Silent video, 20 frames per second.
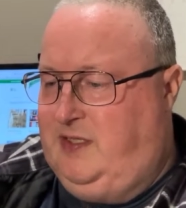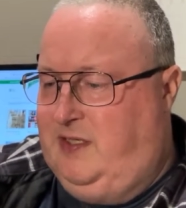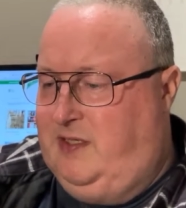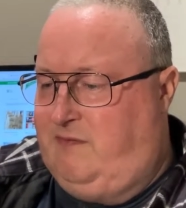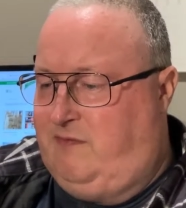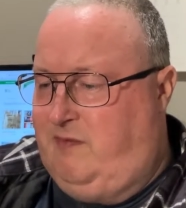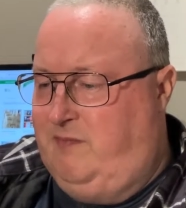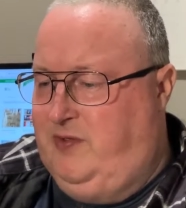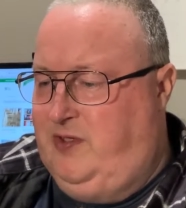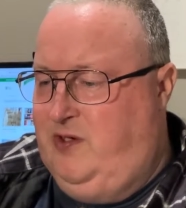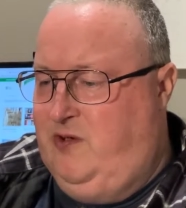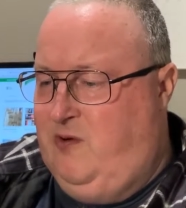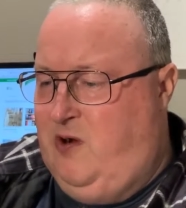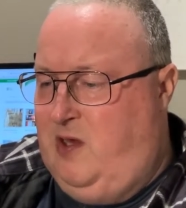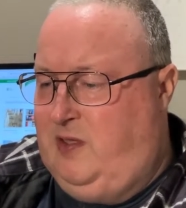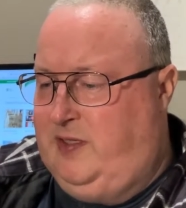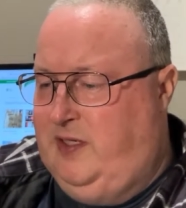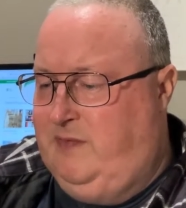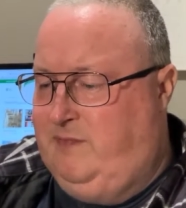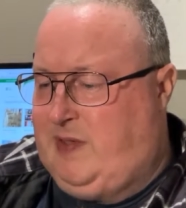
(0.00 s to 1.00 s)
It's from New
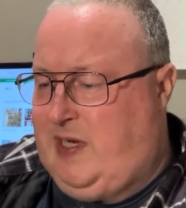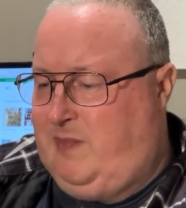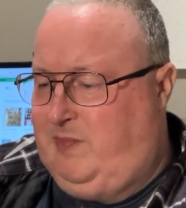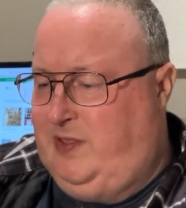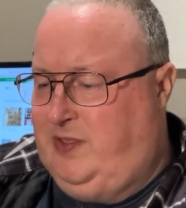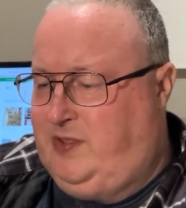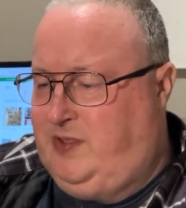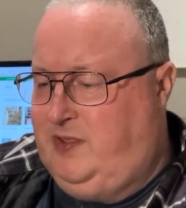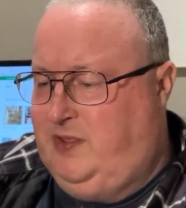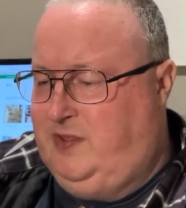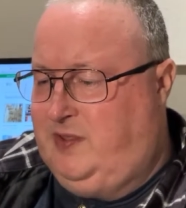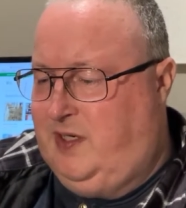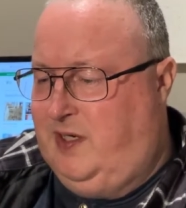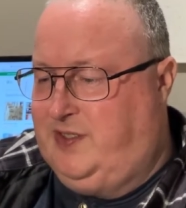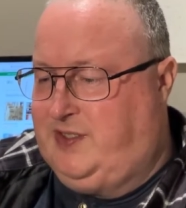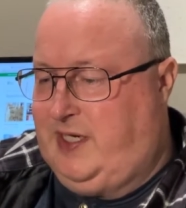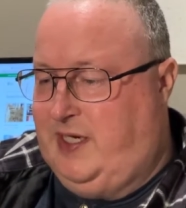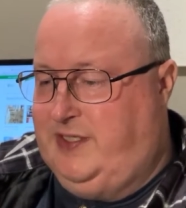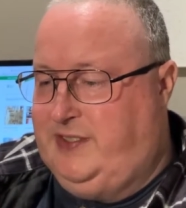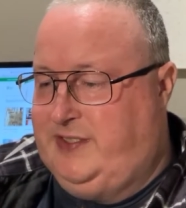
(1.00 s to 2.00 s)
Holland Publishers and it
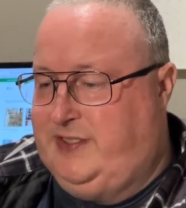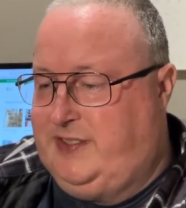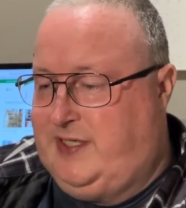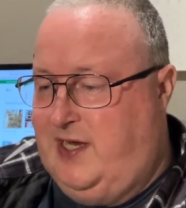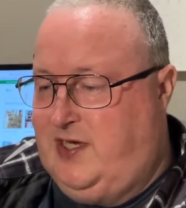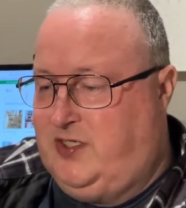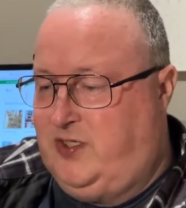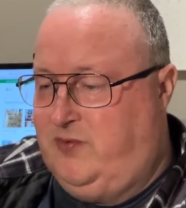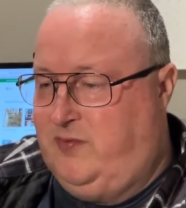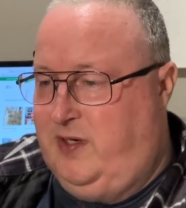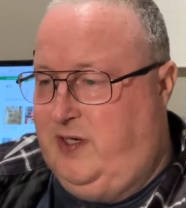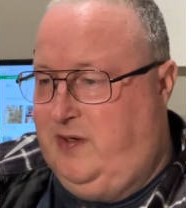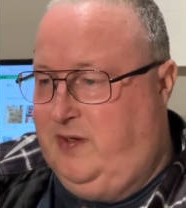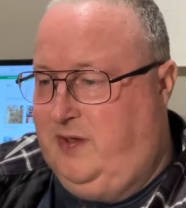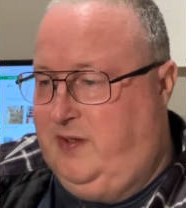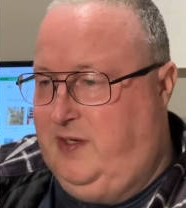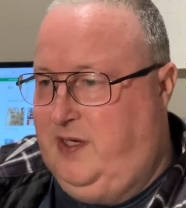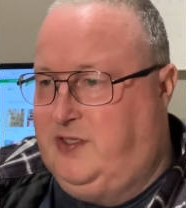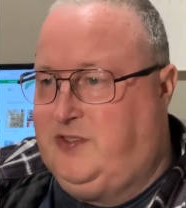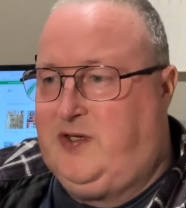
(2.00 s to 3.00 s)
says stationery on
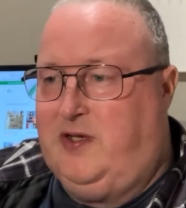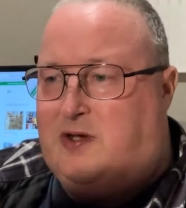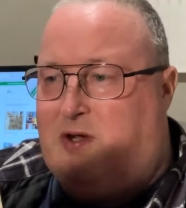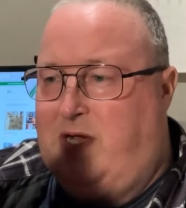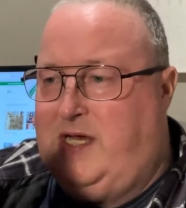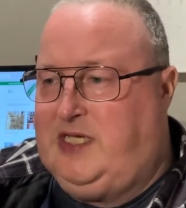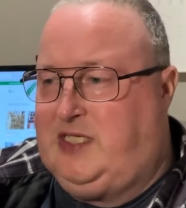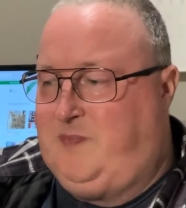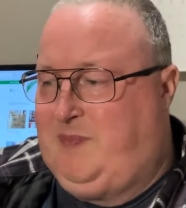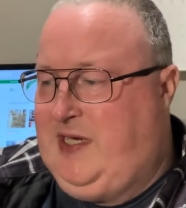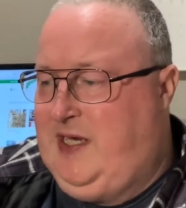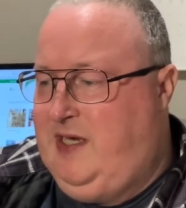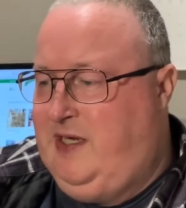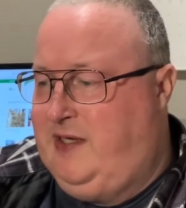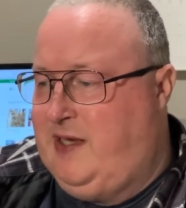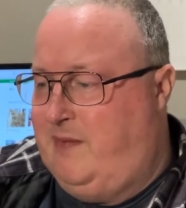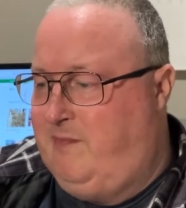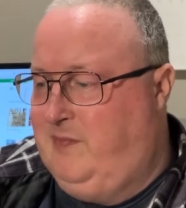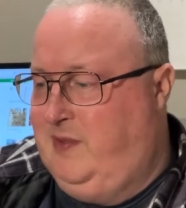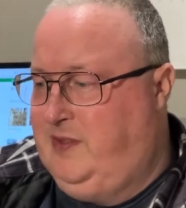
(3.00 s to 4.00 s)
it. It's got an ISBN
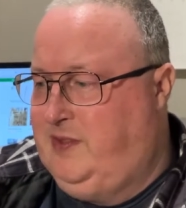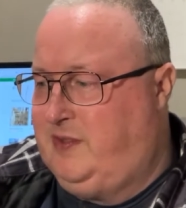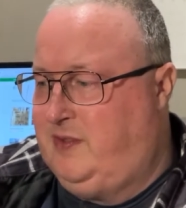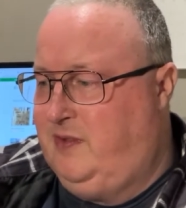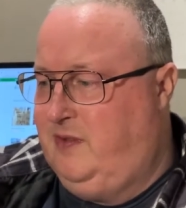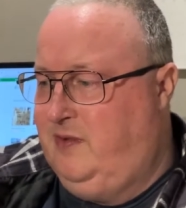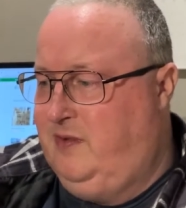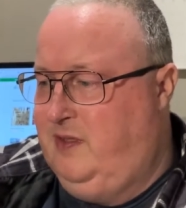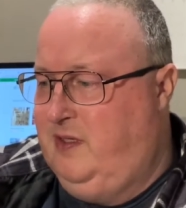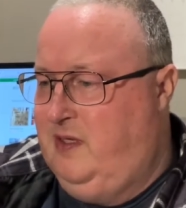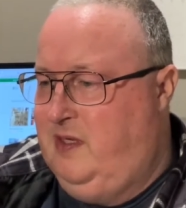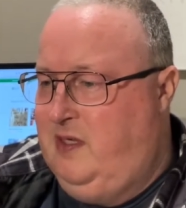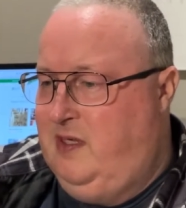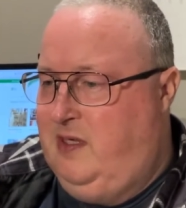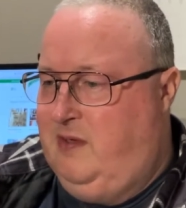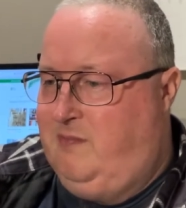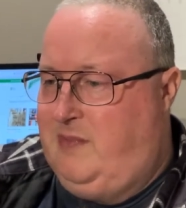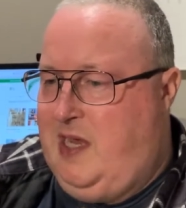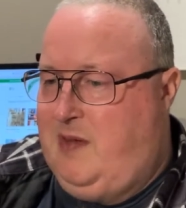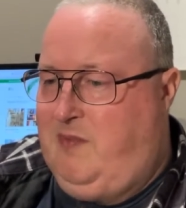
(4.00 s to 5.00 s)
number, so
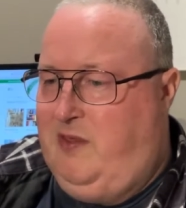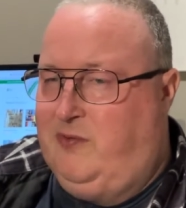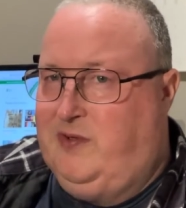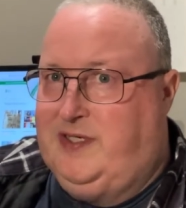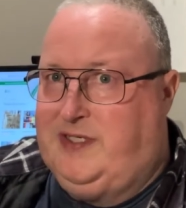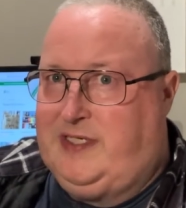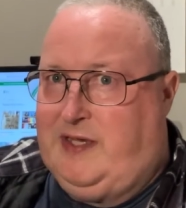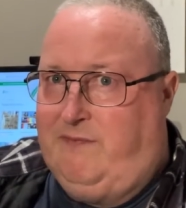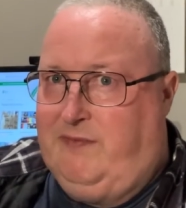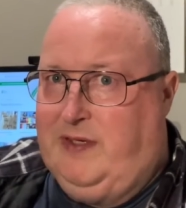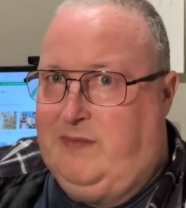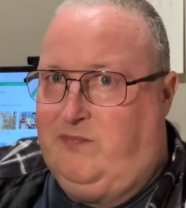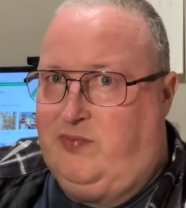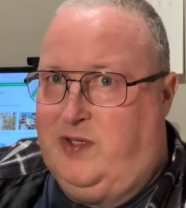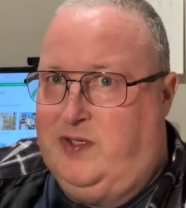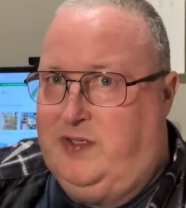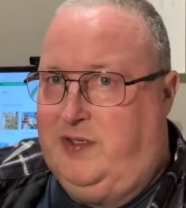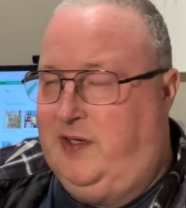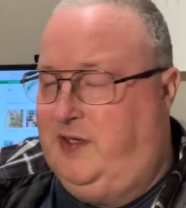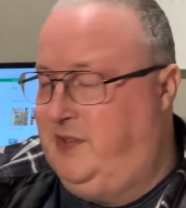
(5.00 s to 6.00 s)
maybe there is something
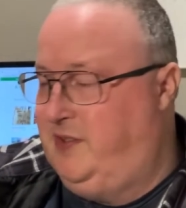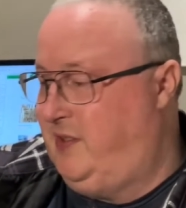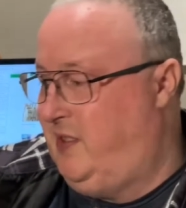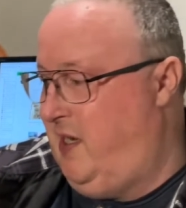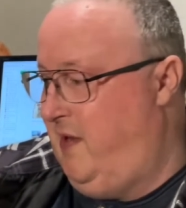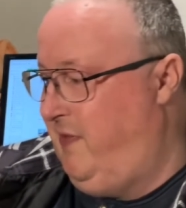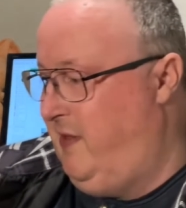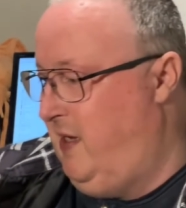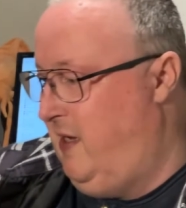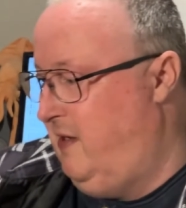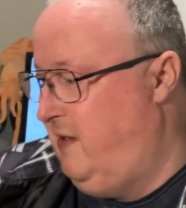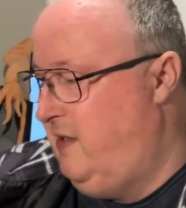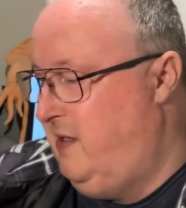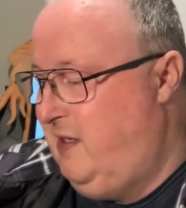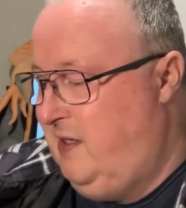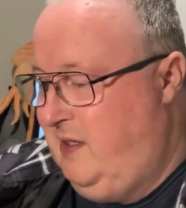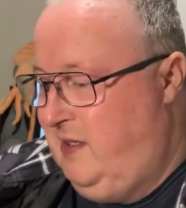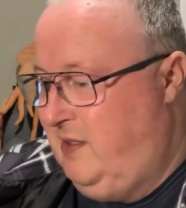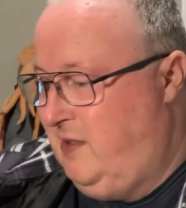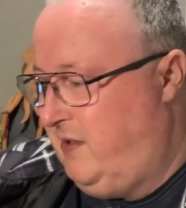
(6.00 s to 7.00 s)
printed inside there.
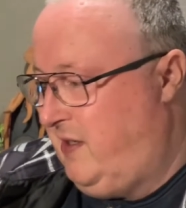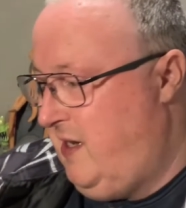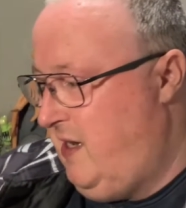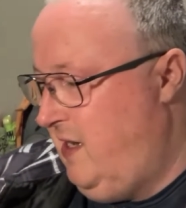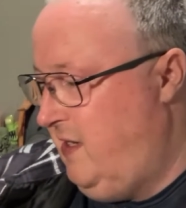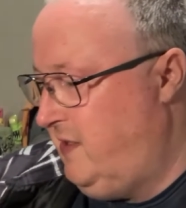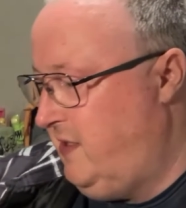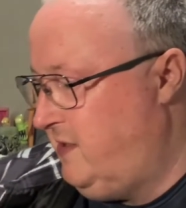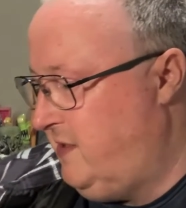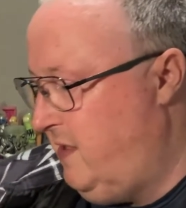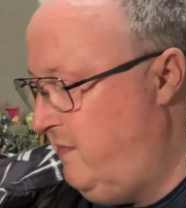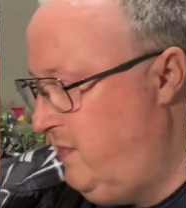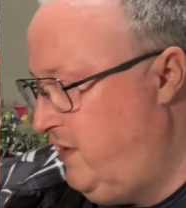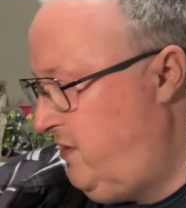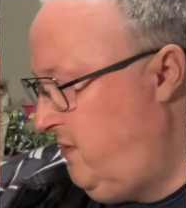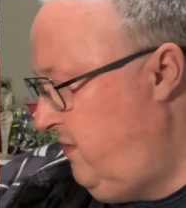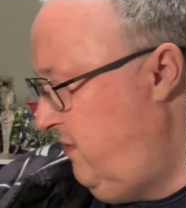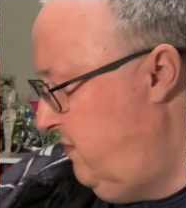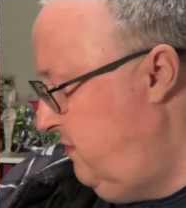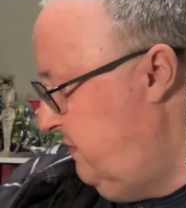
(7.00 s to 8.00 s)
Okay, that's number
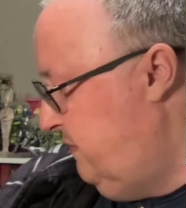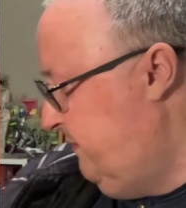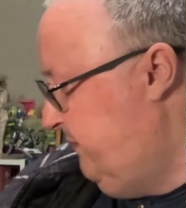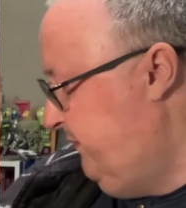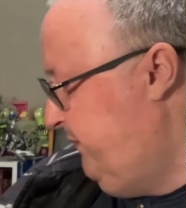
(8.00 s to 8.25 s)
two.